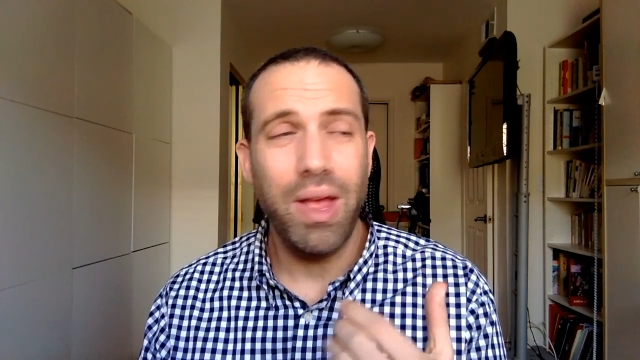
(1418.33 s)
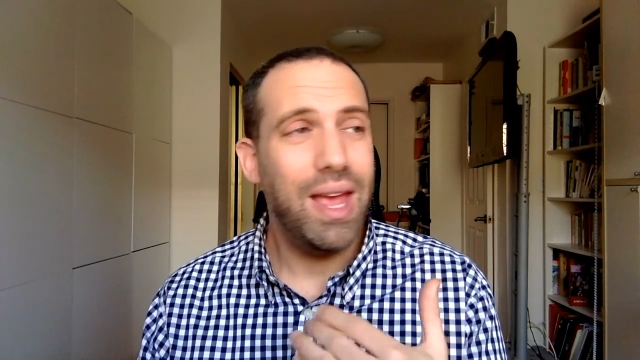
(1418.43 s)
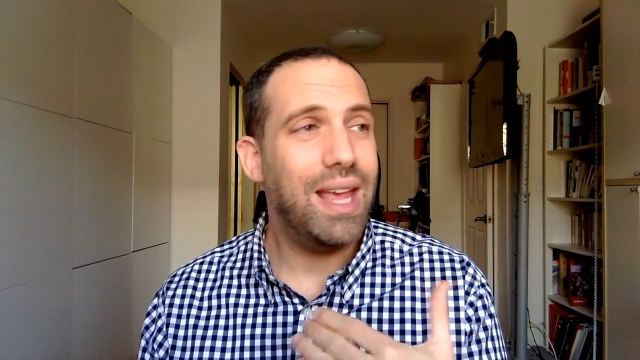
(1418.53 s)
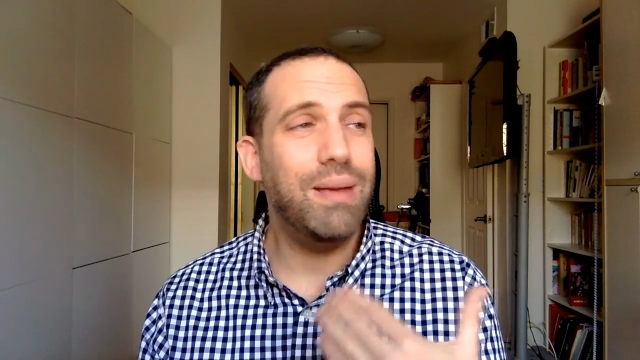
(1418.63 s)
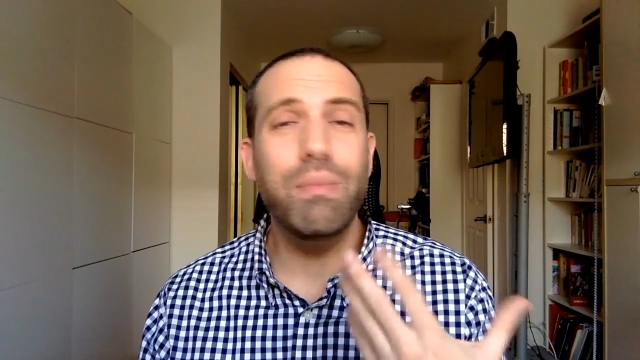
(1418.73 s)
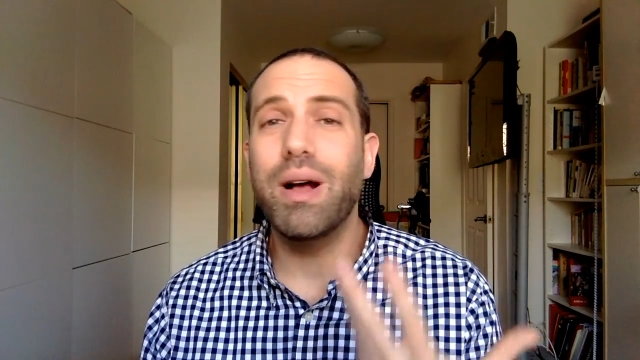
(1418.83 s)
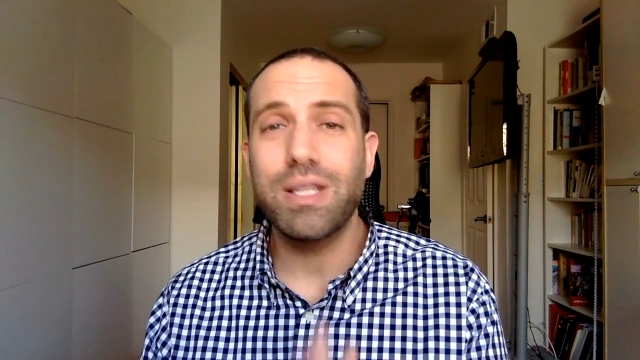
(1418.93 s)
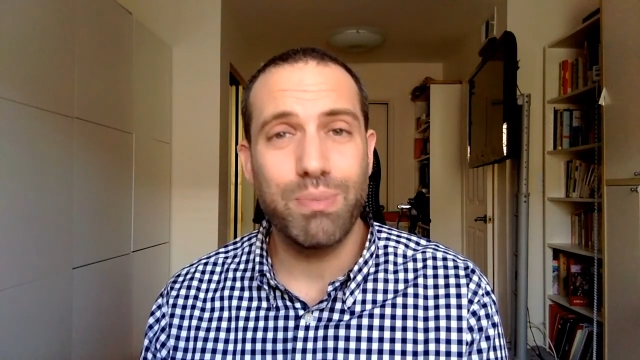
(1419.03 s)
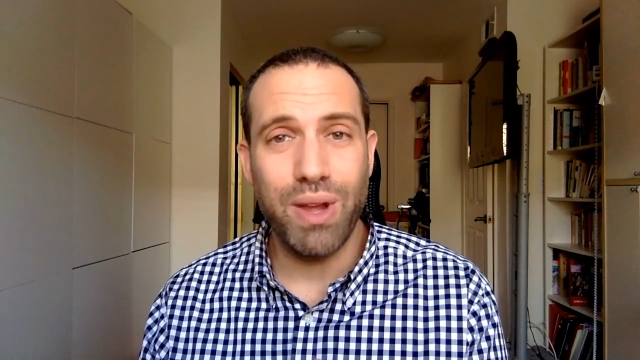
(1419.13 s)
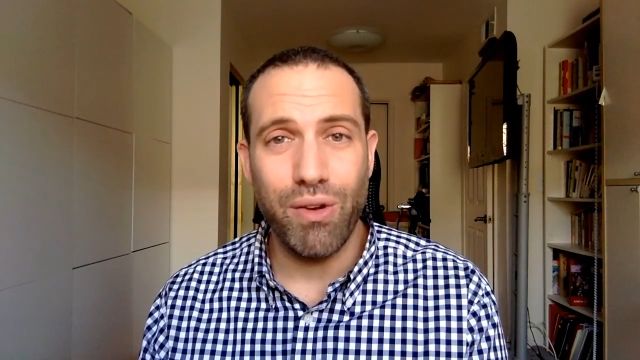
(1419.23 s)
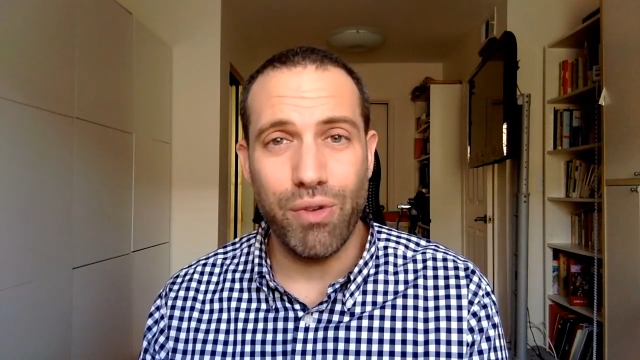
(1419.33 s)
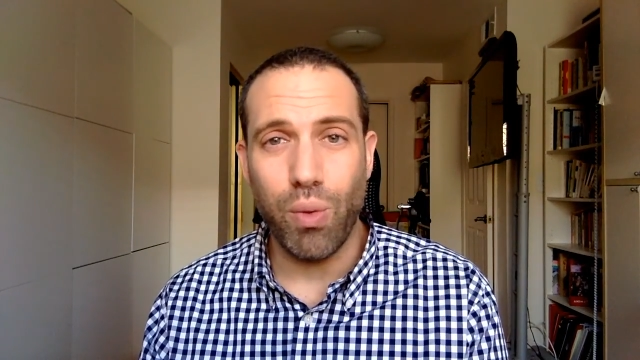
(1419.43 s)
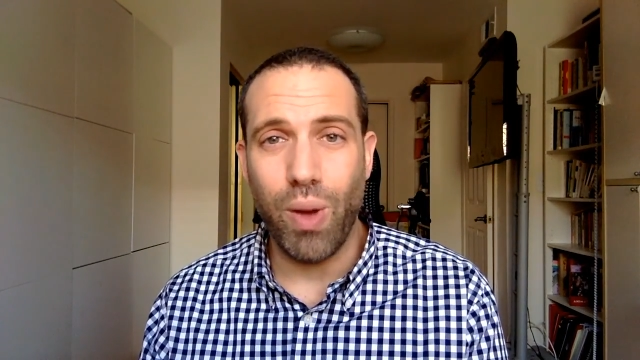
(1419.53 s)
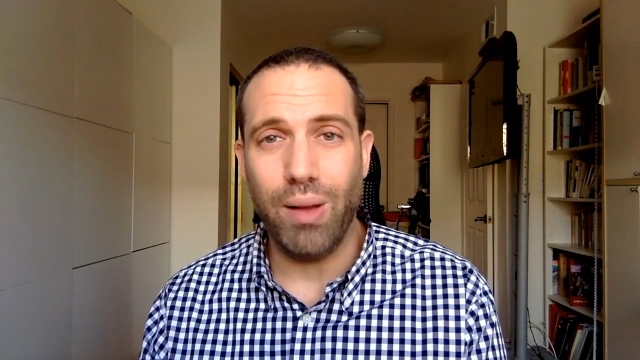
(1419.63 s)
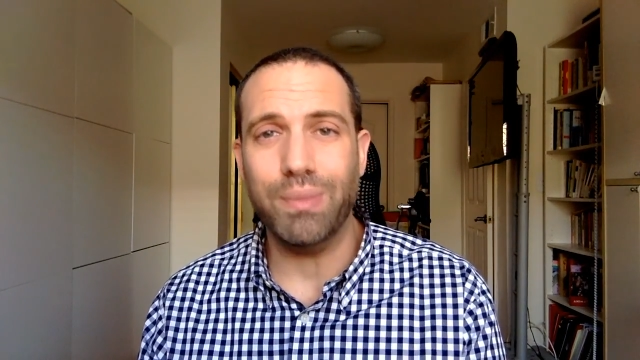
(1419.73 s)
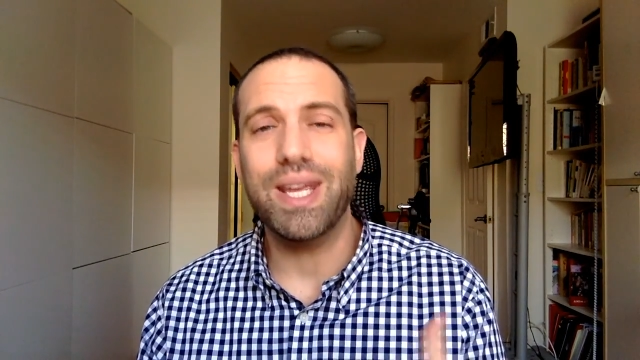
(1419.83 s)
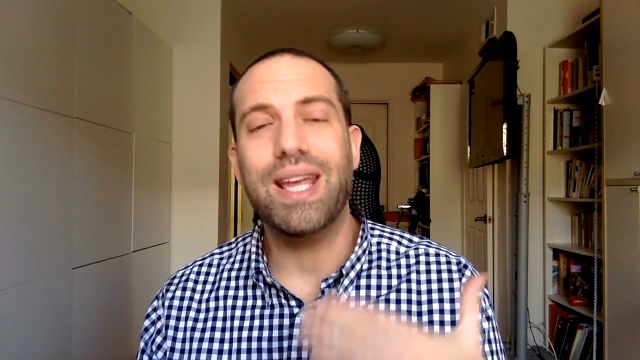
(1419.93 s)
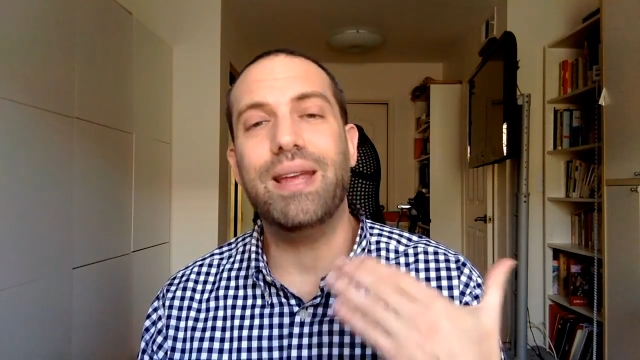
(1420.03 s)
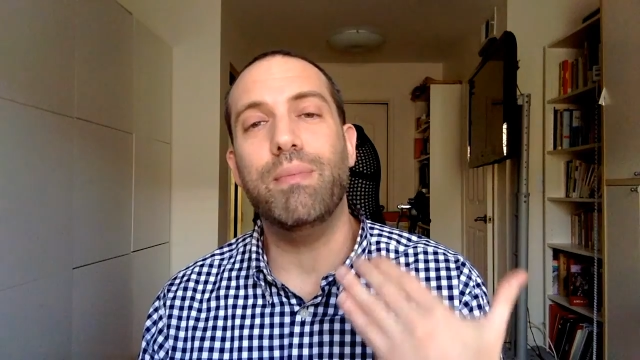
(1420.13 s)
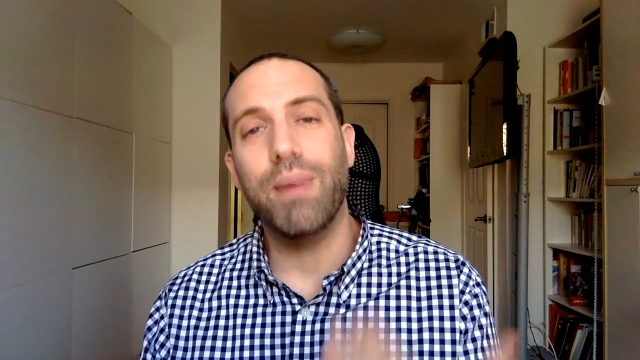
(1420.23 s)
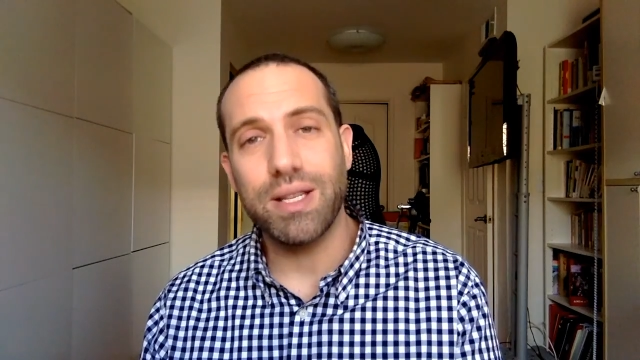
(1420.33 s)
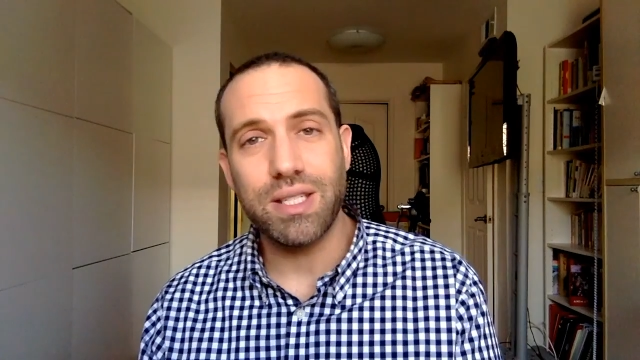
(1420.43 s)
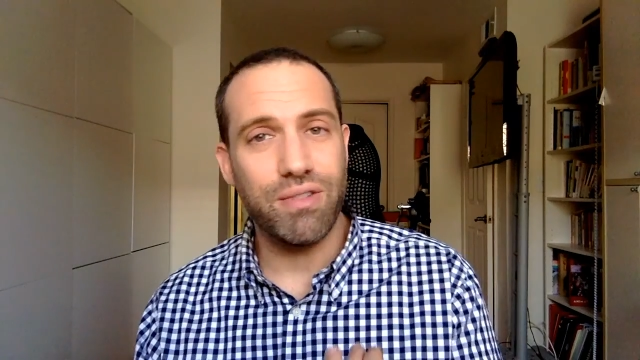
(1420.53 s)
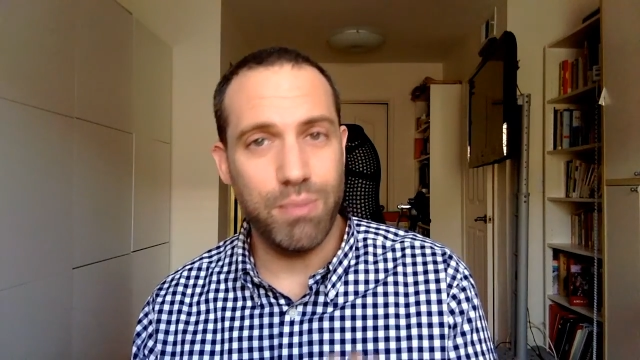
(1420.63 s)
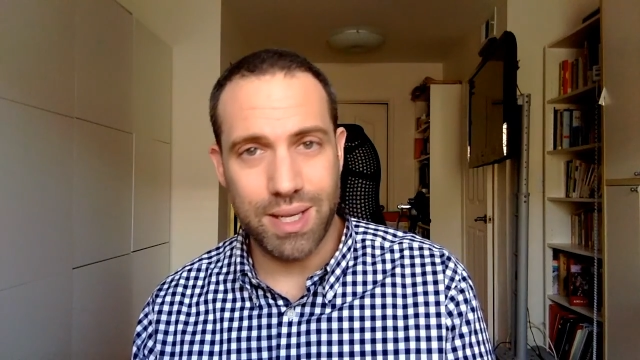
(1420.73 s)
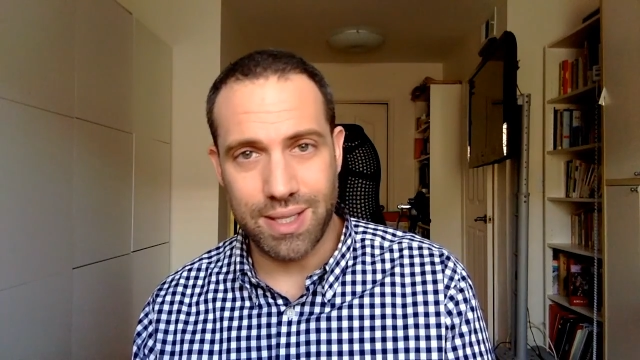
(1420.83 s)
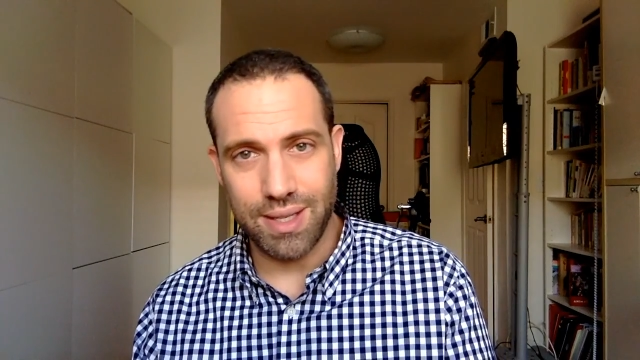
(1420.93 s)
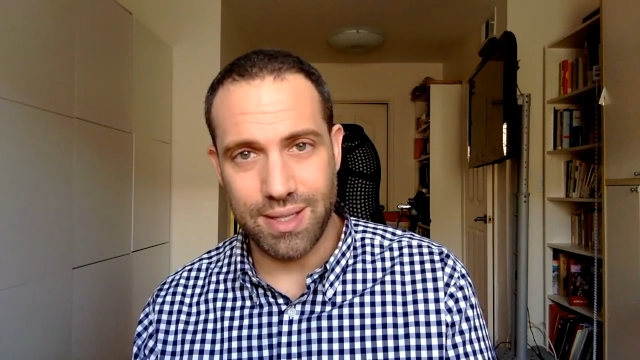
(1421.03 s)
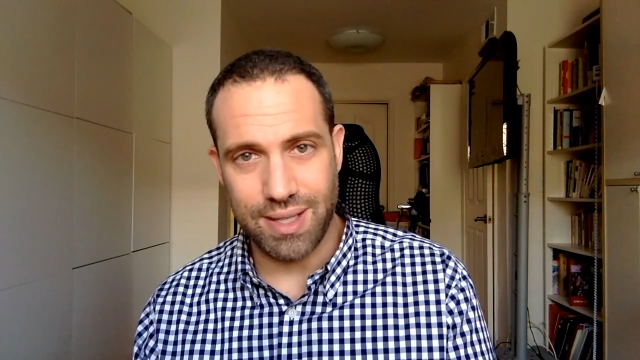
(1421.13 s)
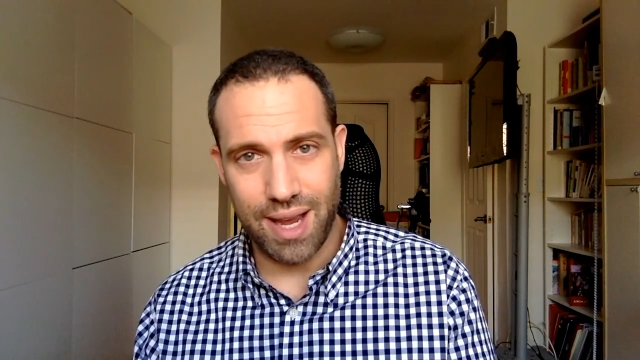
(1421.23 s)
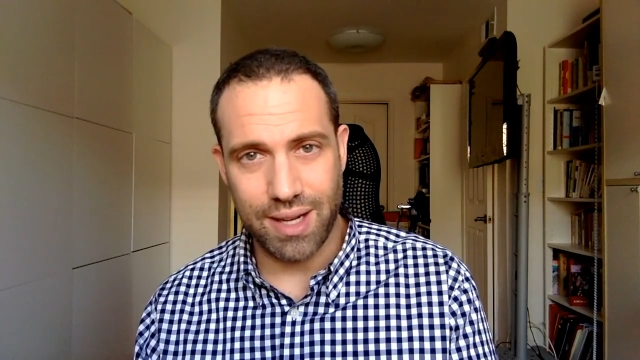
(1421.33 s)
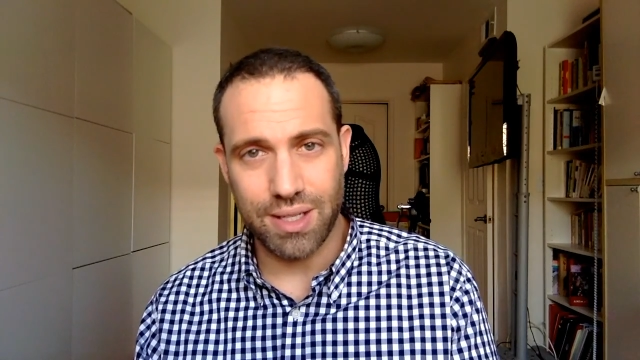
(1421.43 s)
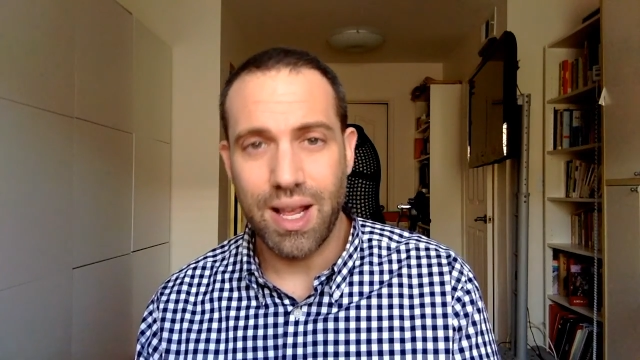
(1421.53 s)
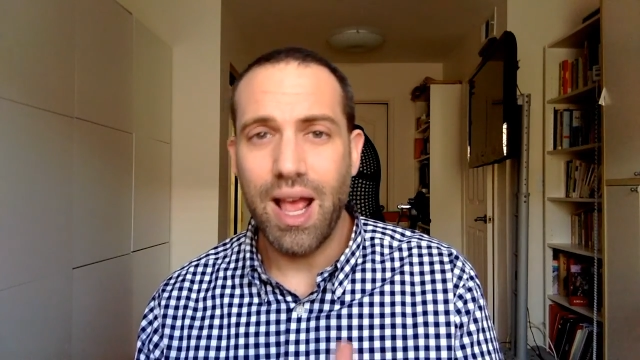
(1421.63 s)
He must be overwhelmed. He must have missed this text.